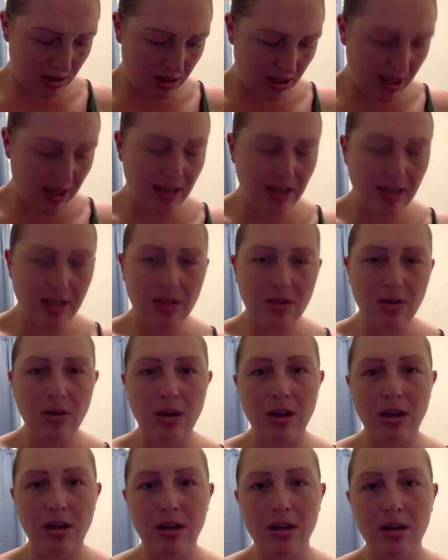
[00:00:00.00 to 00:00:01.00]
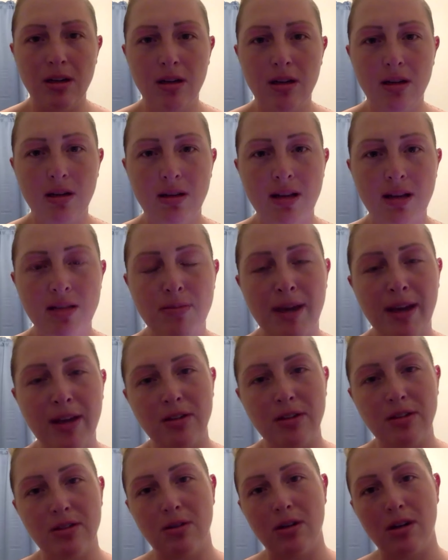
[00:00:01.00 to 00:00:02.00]
Yeah, that's his daughter. That's
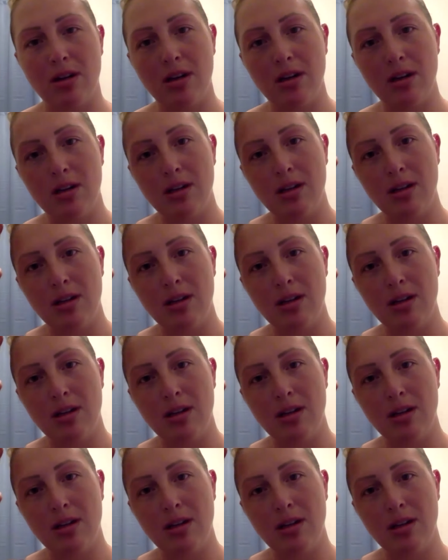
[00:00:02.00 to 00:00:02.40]
Michael's daughter.